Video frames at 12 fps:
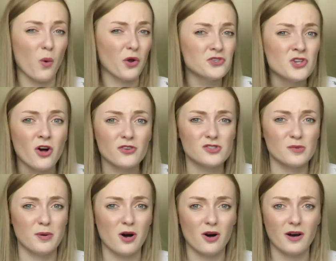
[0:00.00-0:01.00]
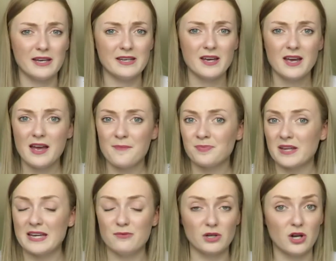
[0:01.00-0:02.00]
what not to buy
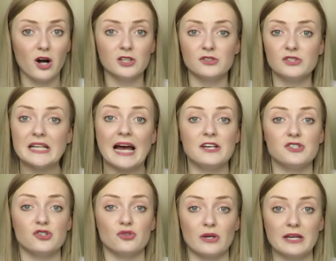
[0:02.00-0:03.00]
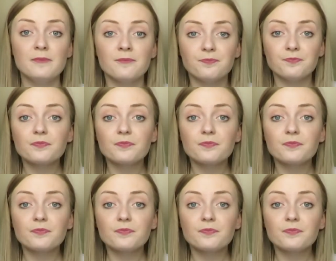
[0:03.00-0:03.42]
in regards of stationery.